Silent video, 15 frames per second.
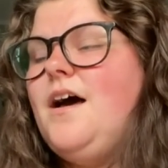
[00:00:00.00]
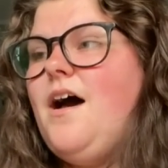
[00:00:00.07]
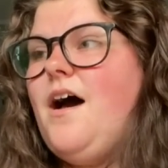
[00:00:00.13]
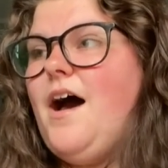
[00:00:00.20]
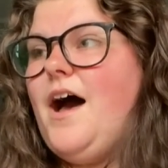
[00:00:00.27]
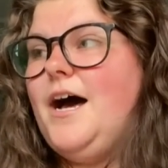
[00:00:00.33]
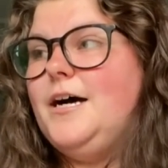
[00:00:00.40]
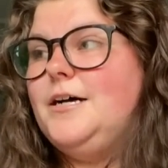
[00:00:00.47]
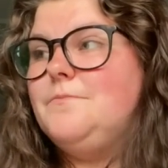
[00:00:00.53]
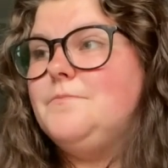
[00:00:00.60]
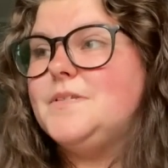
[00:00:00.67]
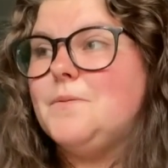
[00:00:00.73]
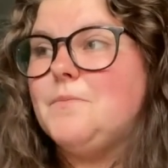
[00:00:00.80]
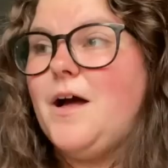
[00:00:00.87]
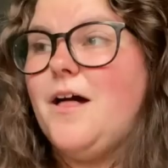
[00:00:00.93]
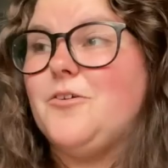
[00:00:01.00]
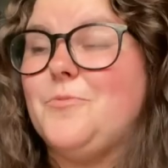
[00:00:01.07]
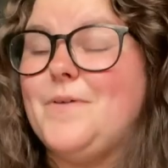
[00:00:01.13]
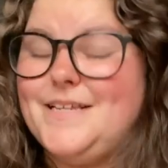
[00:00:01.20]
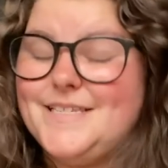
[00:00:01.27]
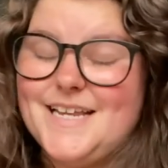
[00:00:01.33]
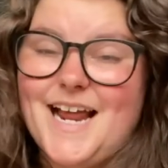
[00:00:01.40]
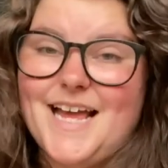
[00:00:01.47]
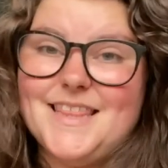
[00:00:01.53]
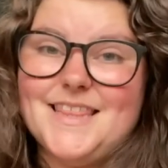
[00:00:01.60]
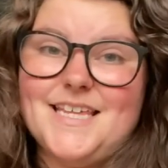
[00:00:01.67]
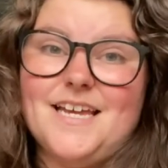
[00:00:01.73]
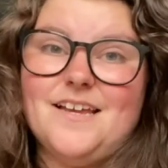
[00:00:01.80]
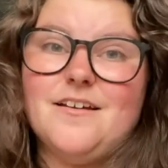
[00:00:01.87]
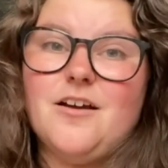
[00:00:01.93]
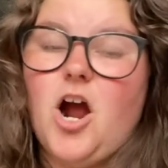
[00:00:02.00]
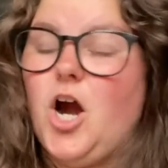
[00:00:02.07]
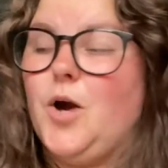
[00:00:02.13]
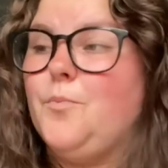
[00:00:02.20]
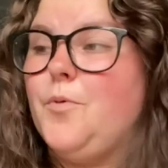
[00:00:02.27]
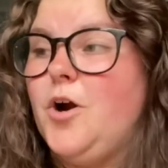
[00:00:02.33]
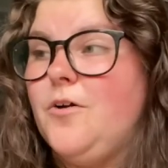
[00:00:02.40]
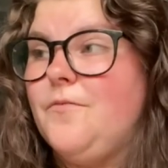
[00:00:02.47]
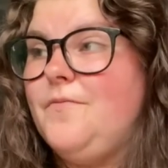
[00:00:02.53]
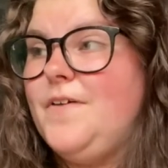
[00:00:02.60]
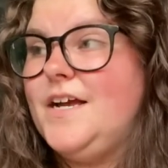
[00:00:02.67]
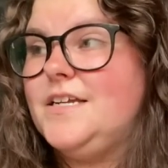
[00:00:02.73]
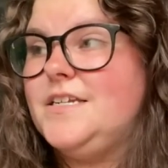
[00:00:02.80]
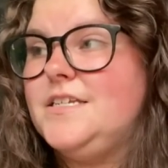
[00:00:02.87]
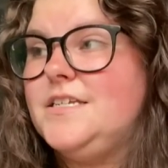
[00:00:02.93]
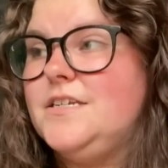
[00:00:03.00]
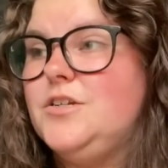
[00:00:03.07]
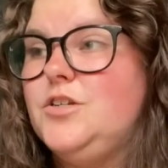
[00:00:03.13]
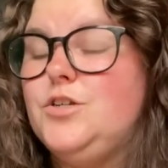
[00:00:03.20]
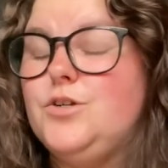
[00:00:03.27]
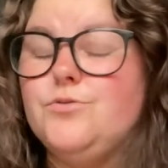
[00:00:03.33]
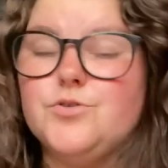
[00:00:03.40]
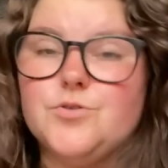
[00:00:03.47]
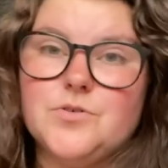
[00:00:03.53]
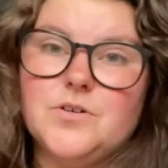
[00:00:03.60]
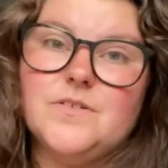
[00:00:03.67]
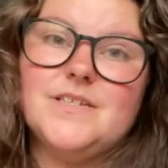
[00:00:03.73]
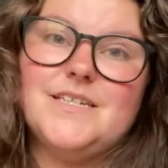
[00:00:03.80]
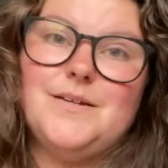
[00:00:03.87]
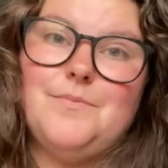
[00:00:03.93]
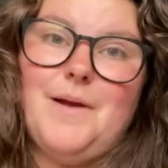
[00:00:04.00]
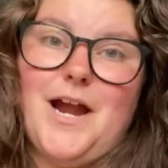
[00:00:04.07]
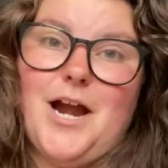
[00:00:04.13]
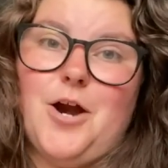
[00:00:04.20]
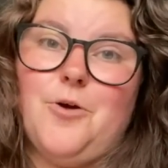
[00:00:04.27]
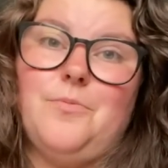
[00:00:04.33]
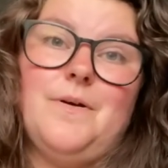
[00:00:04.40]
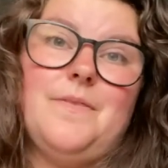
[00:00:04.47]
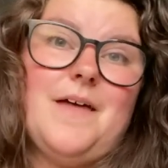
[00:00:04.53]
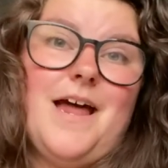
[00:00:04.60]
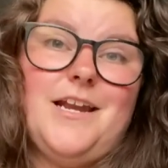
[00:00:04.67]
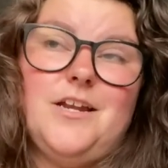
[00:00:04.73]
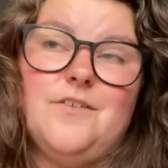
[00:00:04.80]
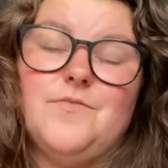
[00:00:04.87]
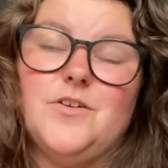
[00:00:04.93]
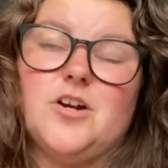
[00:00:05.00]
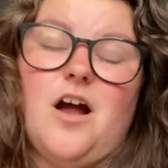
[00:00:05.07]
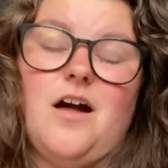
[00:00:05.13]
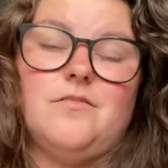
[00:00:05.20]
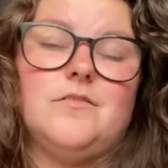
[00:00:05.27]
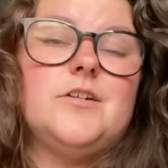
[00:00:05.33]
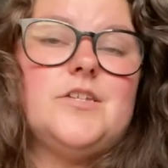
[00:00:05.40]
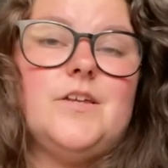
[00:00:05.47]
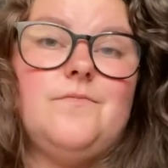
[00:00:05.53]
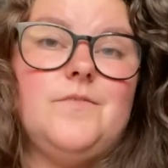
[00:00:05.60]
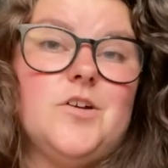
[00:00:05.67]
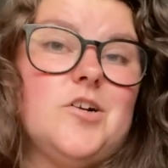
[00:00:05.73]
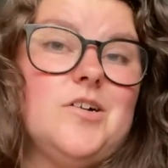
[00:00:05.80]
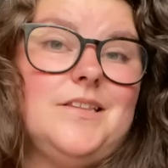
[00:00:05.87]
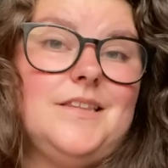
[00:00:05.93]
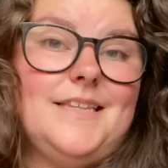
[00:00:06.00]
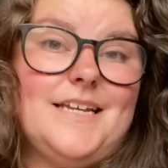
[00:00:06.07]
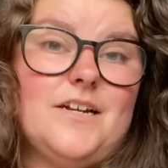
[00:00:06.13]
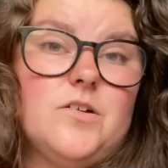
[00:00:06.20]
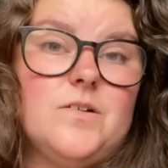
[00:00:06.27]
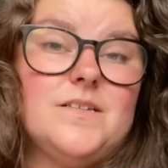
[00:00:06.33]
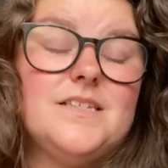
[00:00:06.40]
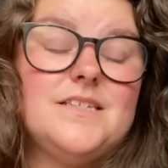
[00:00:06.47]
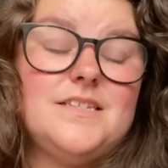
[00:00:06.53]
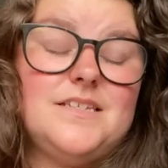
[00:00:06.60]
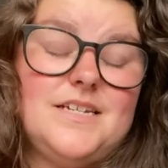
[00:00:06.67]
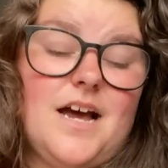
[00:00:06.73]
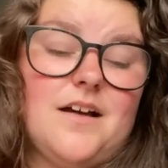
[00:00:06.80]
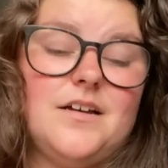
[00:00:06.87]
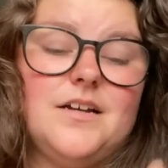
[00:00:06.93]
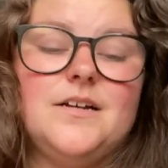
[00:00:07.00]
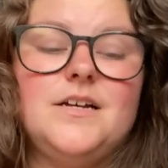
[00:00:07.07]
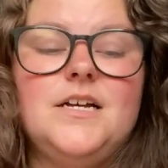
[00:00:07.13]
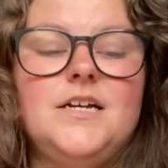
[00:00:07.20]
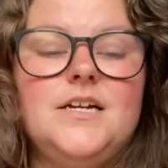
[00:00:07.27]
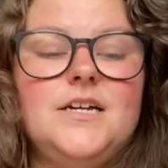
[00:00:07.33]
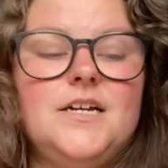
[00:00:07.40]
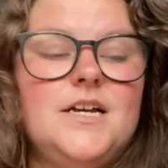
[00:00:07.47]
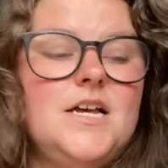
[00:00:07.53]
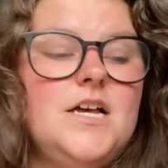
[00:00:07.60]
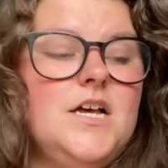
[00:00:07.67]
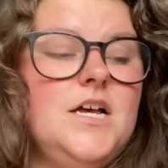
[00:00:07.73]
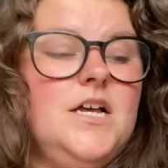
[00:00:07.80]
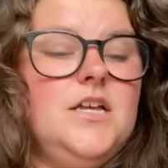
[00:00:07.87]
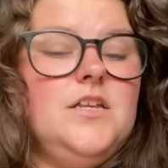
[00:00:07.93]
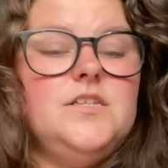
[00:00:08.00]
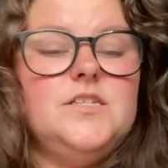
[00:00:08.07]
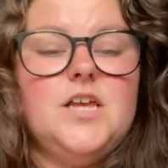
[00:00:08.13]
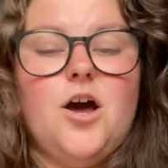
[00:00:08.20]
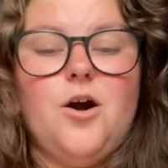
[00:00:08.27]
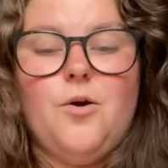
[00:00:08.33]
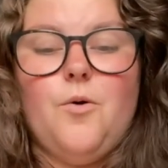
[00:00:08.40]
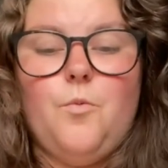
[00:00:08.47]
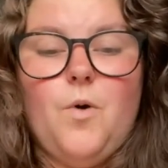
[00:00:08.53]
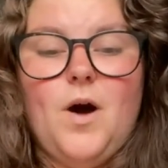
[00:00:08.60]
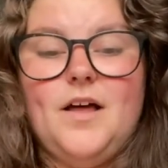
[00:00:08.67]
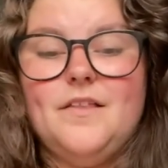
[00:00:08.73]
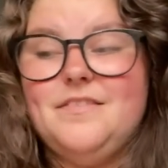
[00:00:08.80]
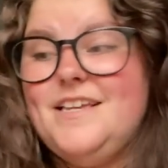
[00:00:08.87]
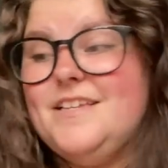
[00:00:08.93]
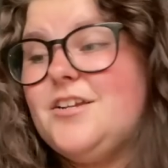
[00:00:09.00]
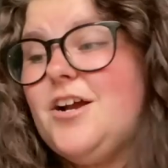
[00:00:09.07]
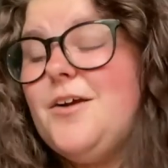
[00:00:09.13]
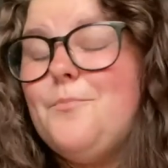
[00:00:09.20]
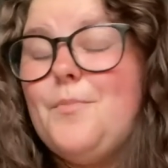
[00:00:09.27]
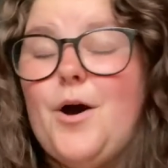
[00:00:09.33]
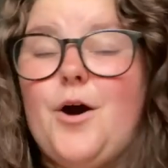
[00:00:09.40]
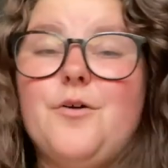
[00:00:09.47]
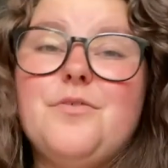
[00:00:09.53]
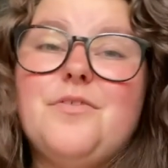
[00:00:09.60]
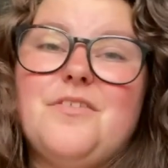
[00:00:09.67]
um, some colorways that I think are perfect neutrals to pair with any of your colors if you're a little stuck. So what these are both